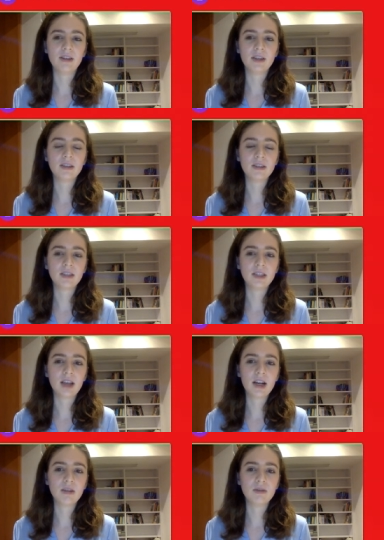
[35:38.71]
That is
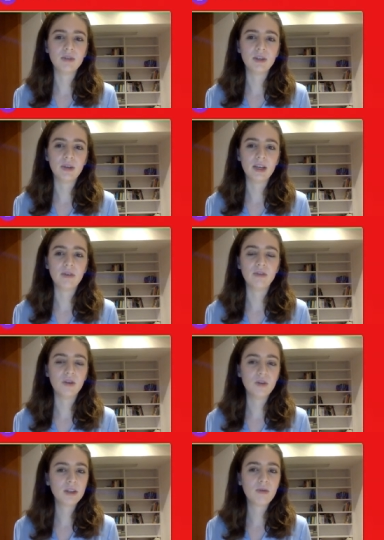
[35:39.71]
exactly what we're doing here. We've
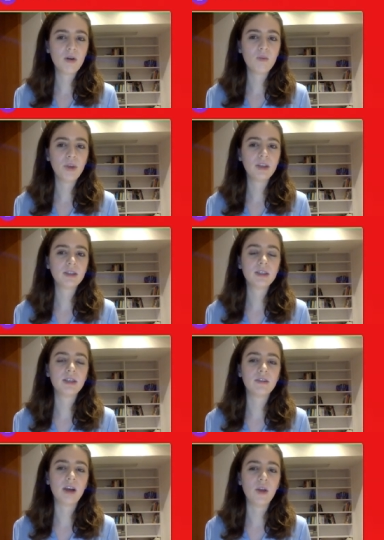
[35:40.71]
noted pawn weaknesses in
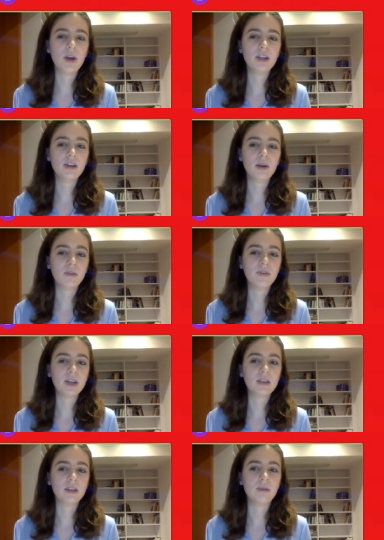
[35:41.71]
our evaluation and we're
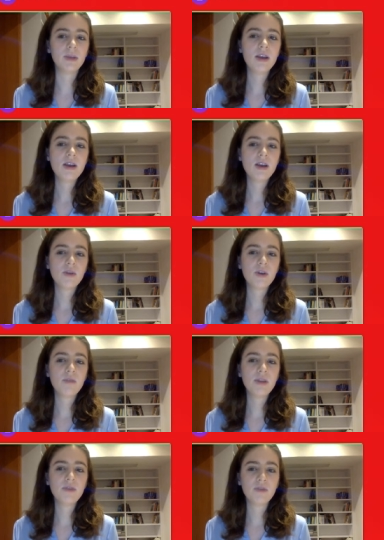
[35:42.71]
fixing them. If we go
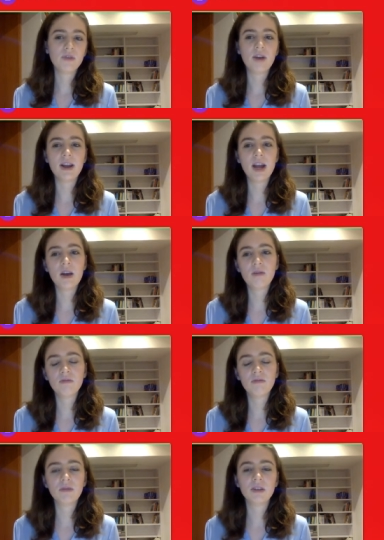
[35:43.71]
b4 right now,
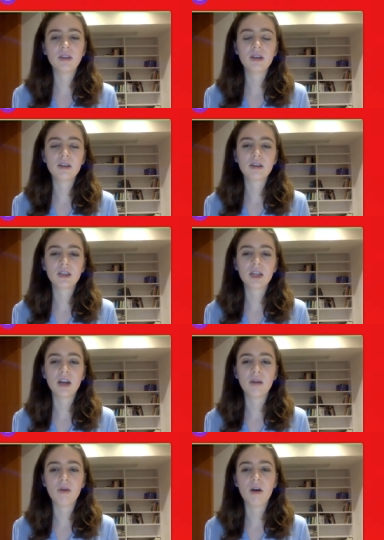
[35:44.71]
they're just going to
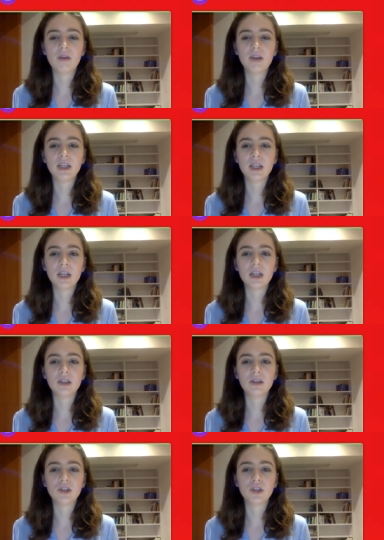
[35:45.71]
take our pawn eventually and
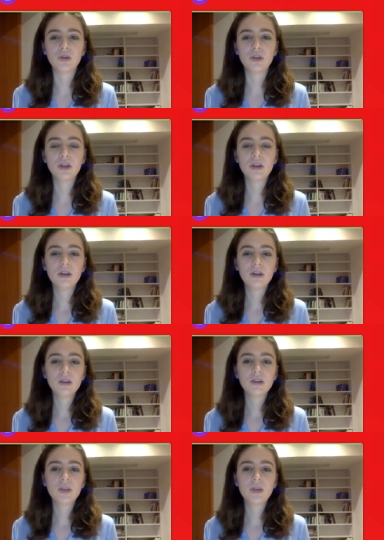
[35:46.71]
it's not so good.
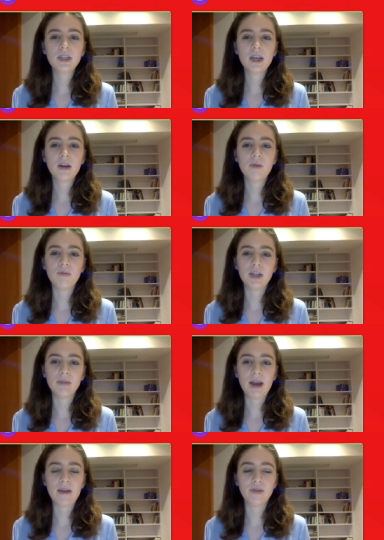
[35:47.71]
So we set it up with
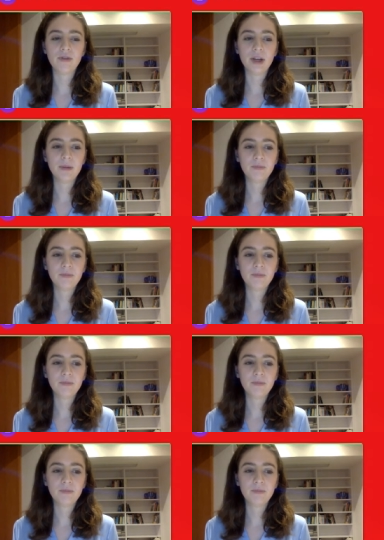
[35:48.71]
bishop f3.